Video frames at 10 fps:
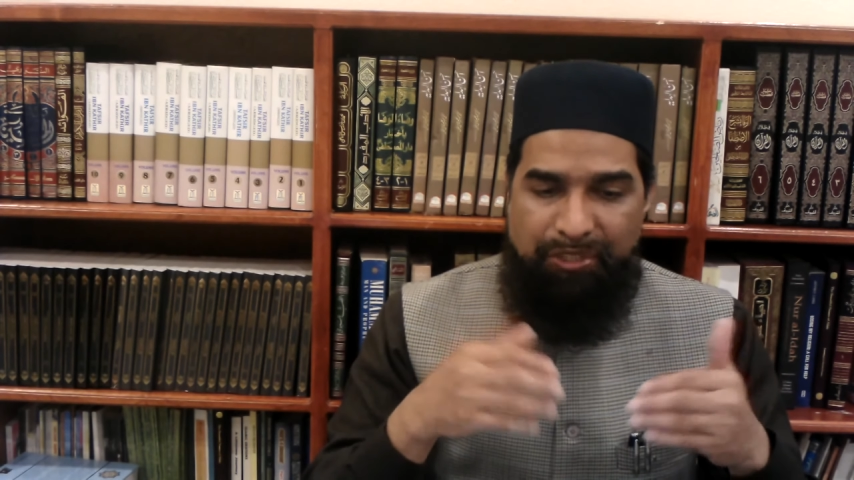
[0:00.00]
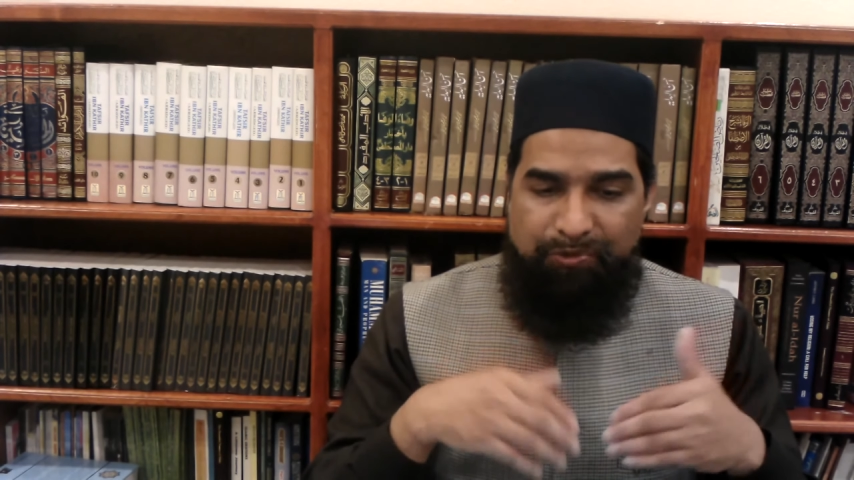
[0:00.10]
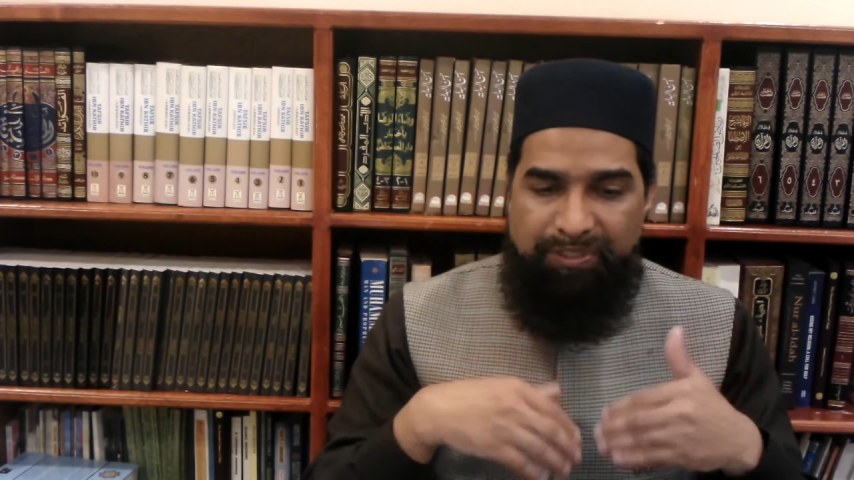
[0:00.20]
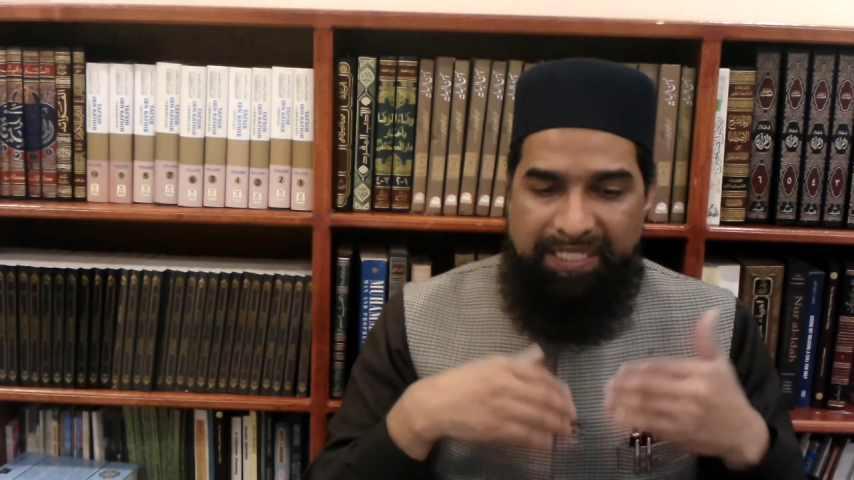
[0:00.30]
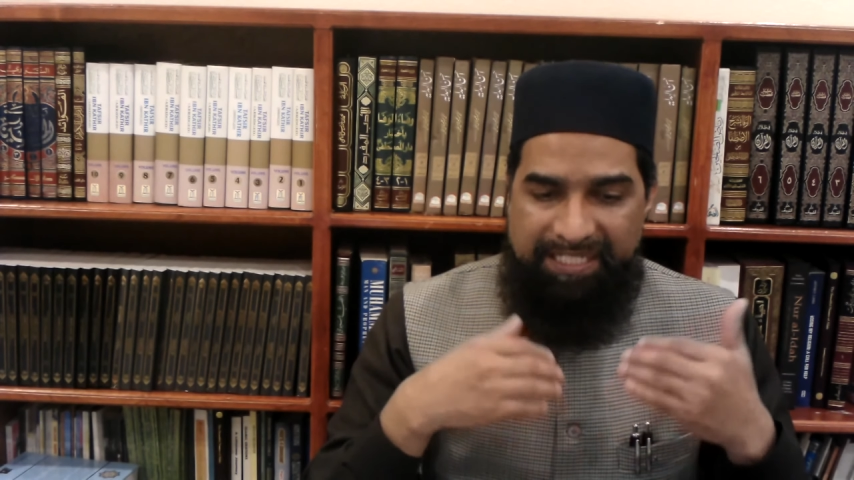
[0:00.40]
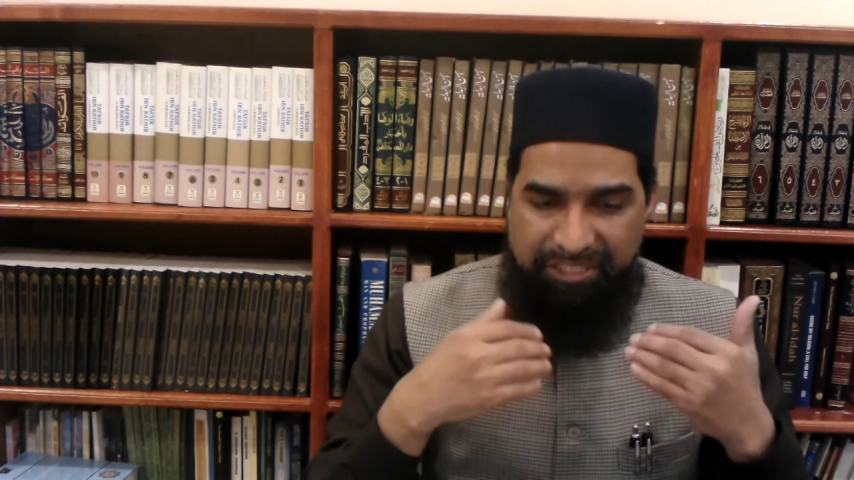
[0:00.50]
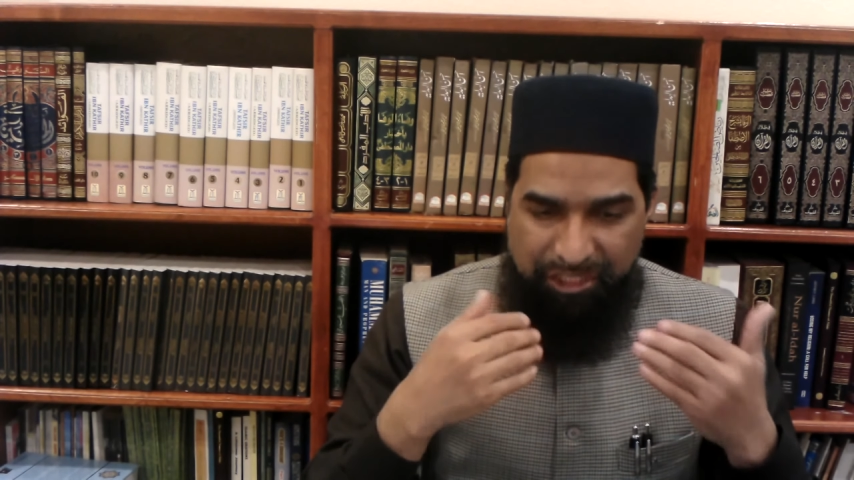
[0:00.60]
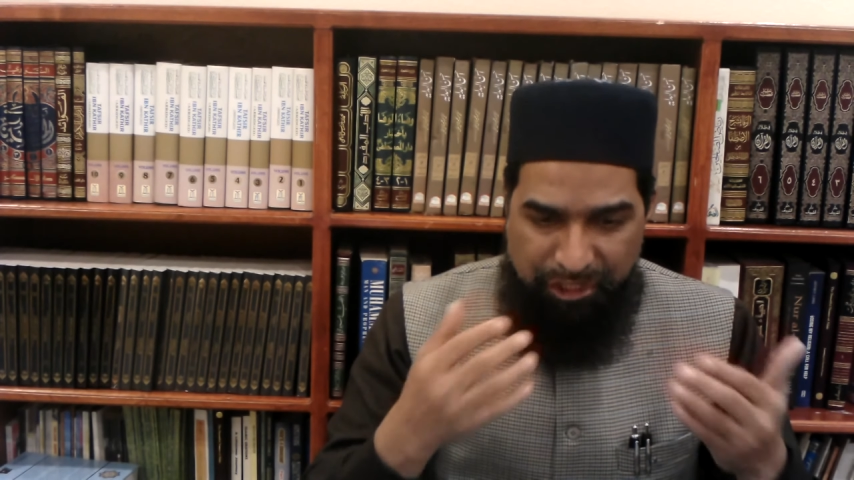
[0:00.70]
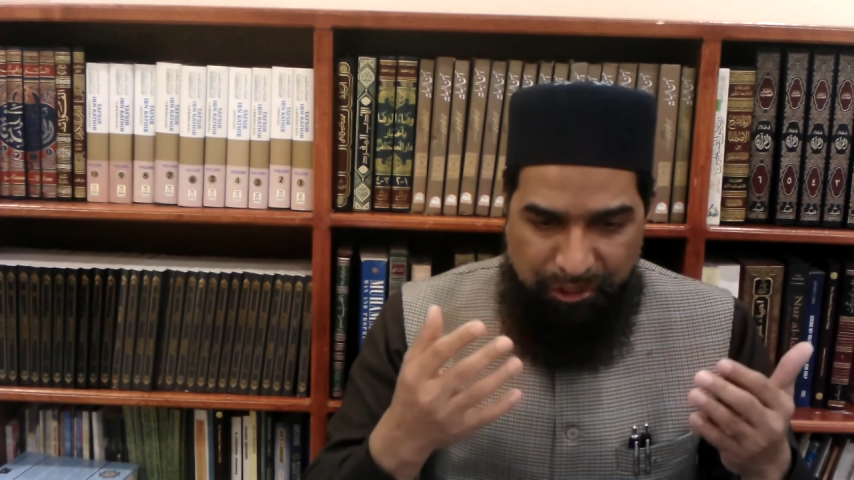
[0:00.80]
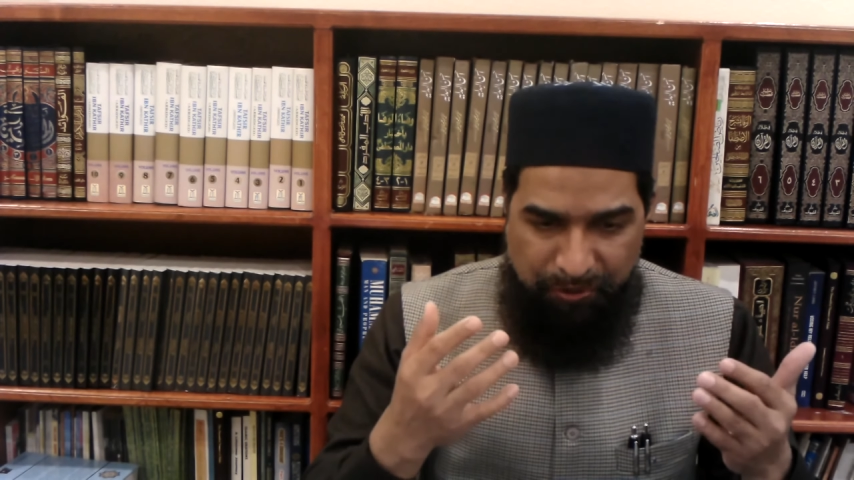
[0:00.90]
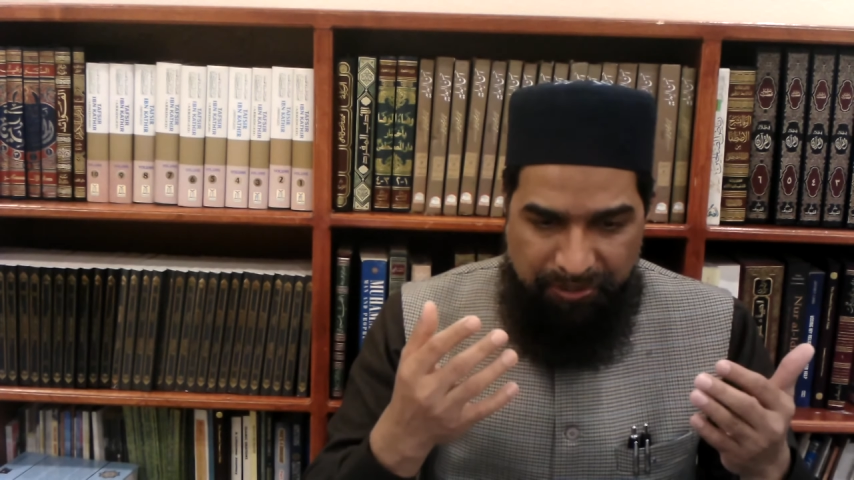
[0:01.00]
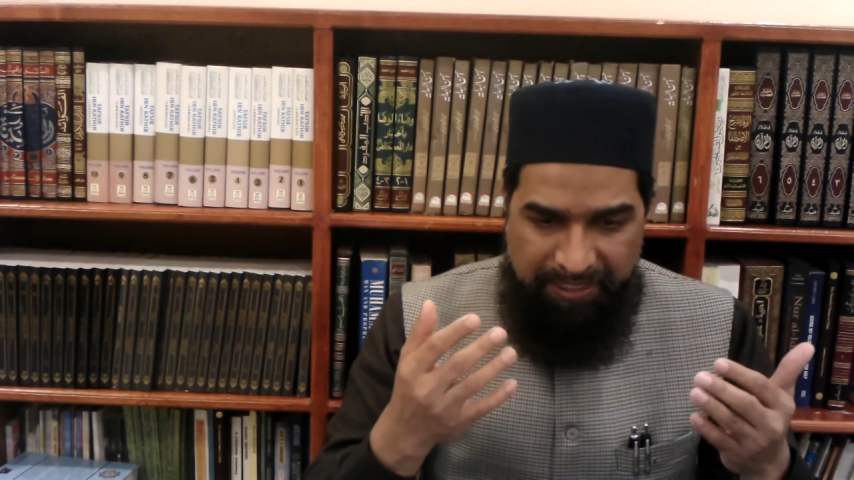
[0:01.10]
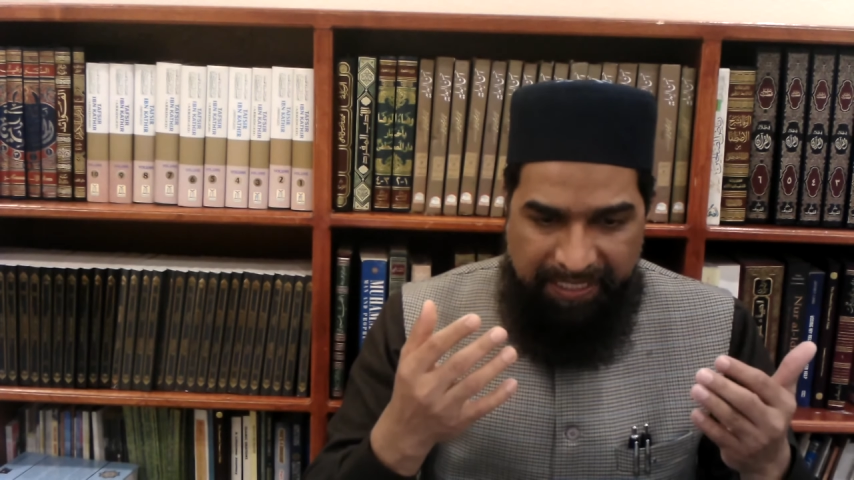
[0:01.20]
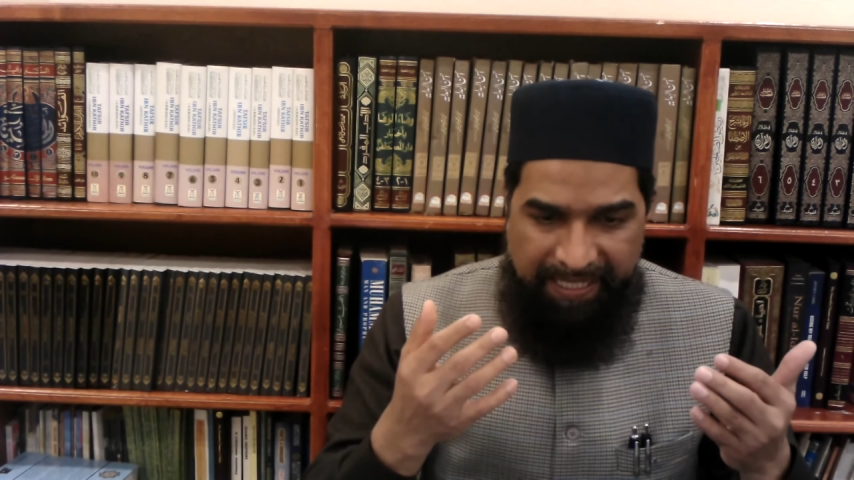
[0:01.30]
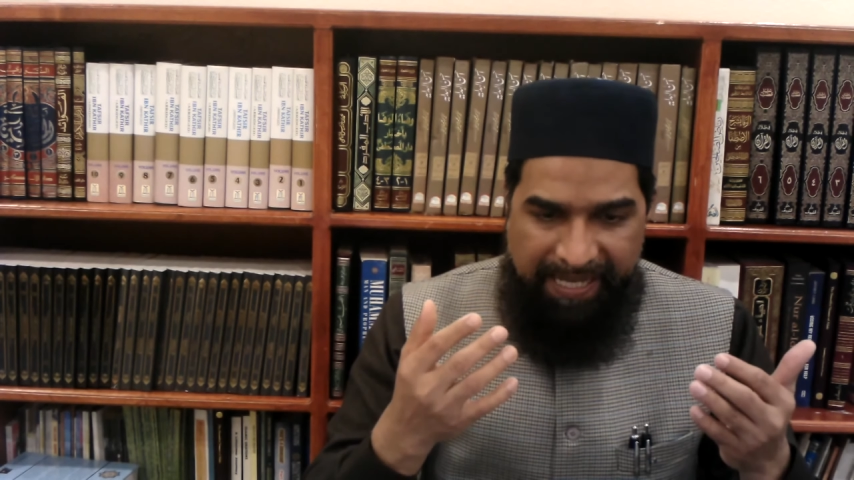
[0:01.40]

to the destitute